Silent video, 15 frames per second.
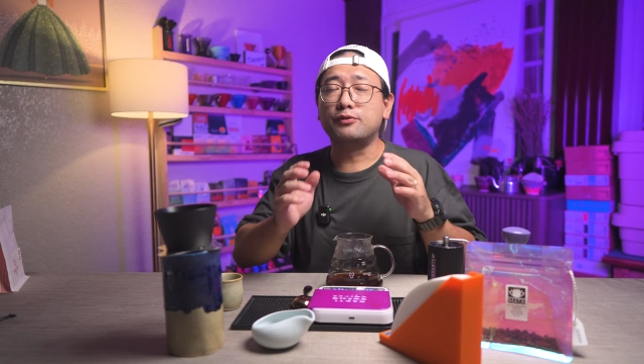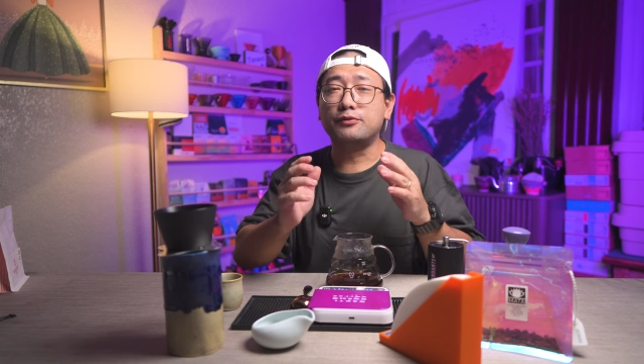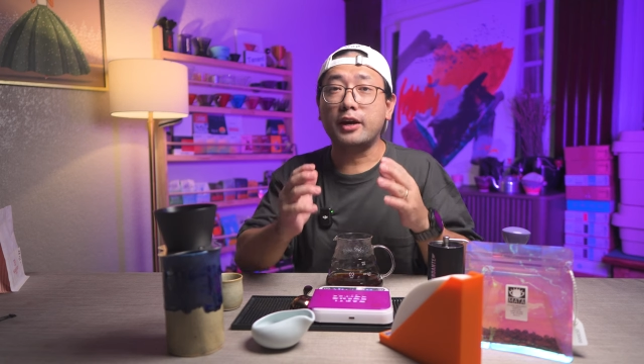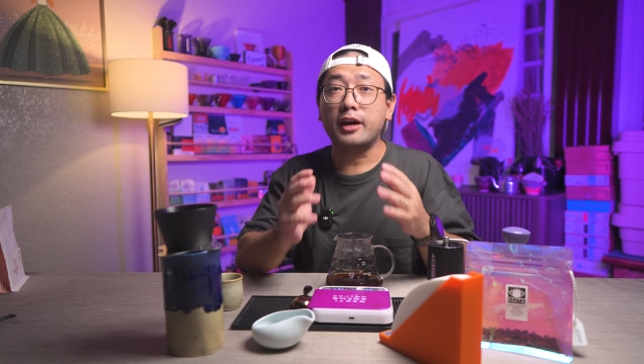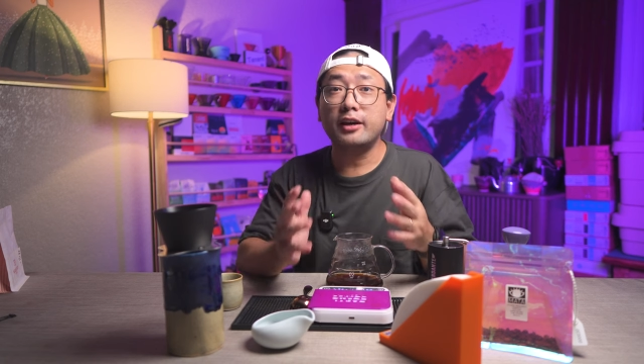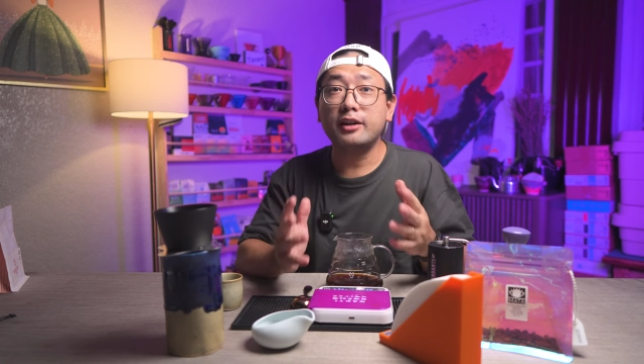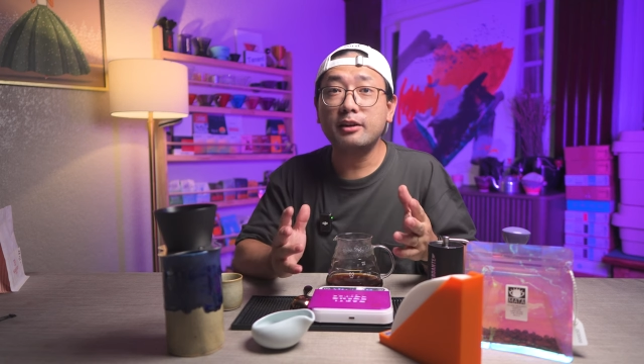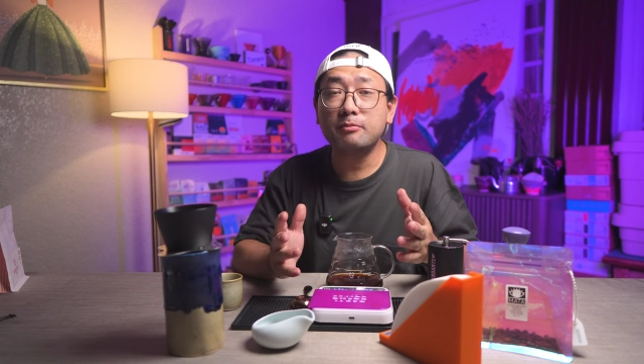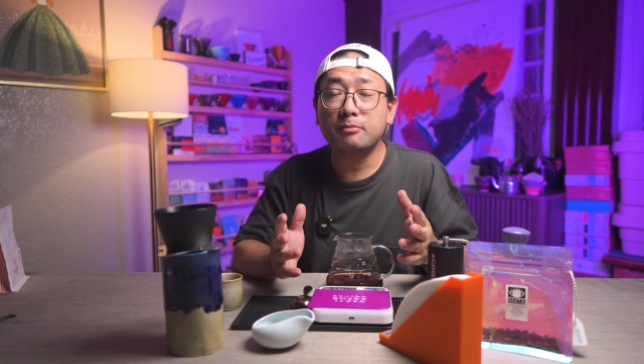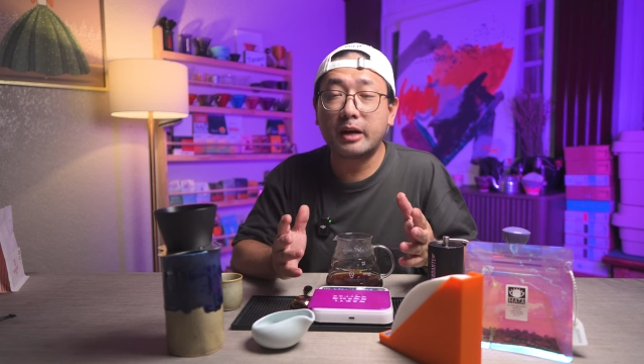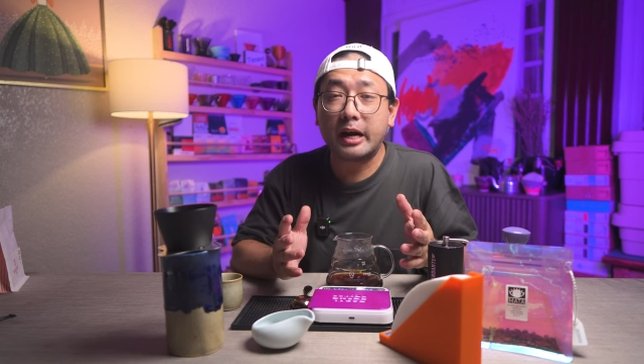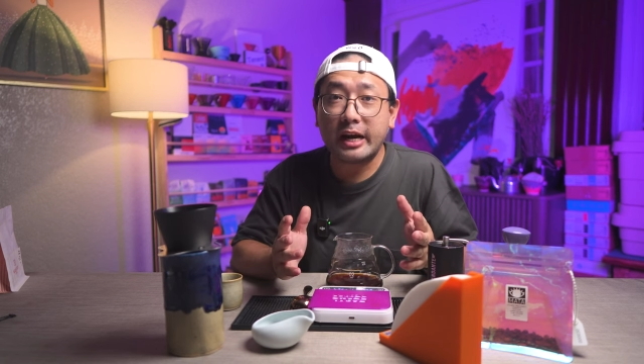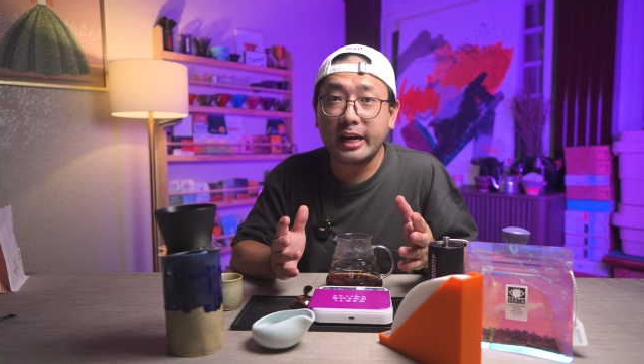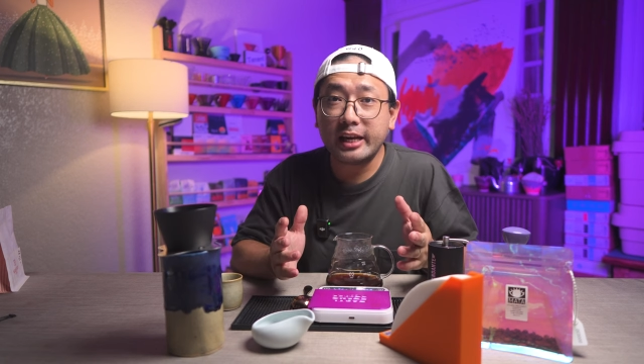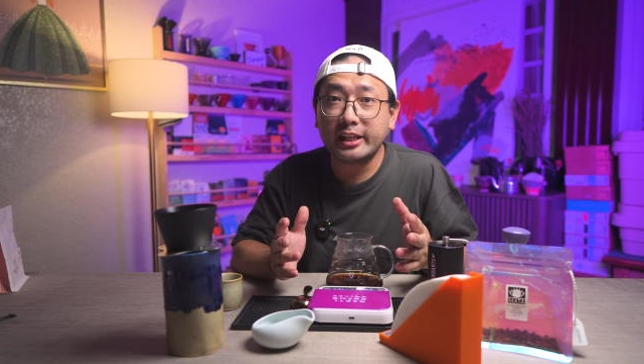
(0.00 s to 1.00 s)
very
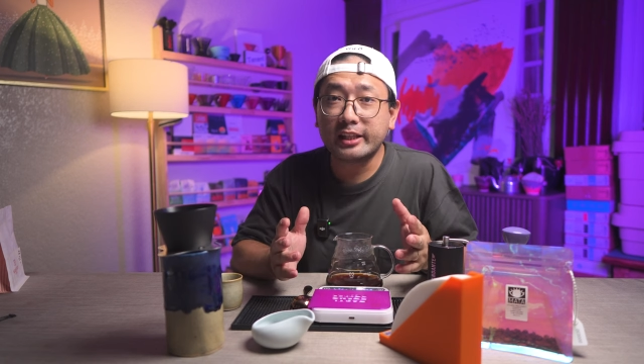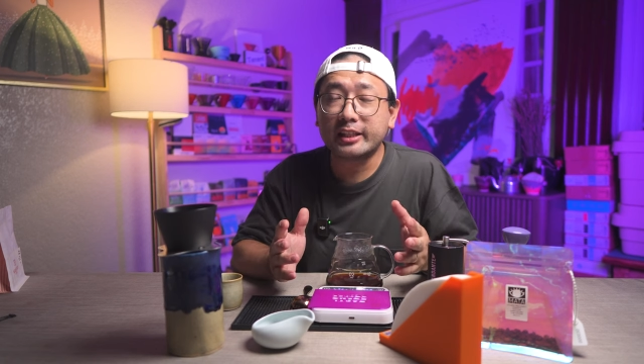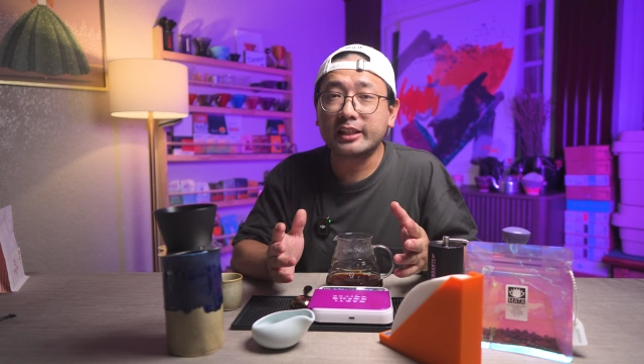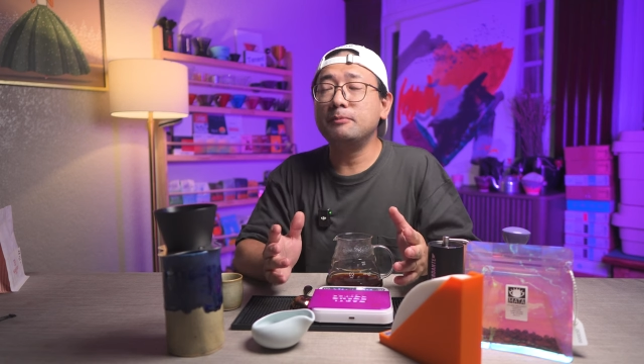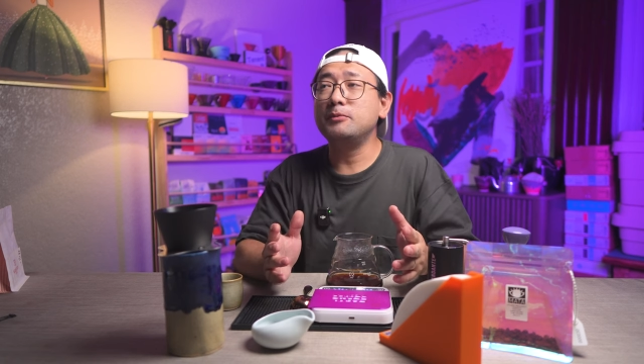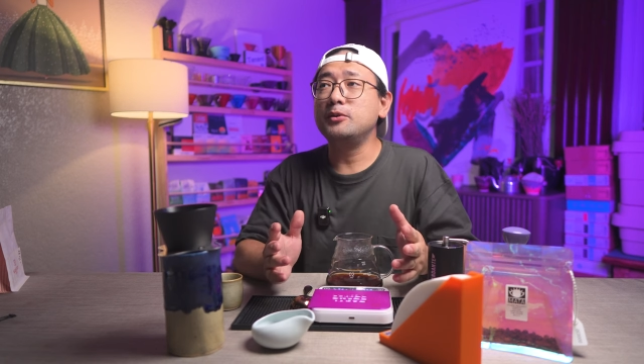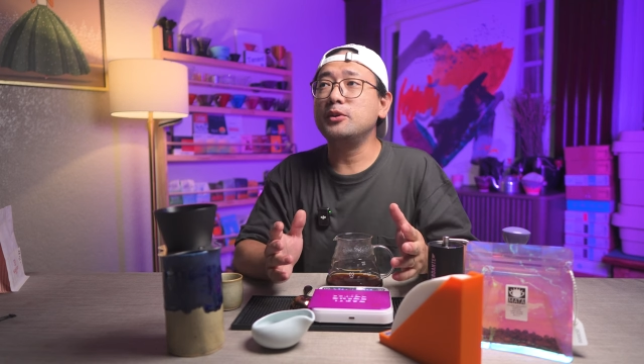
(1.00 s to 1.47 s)
bright. Um,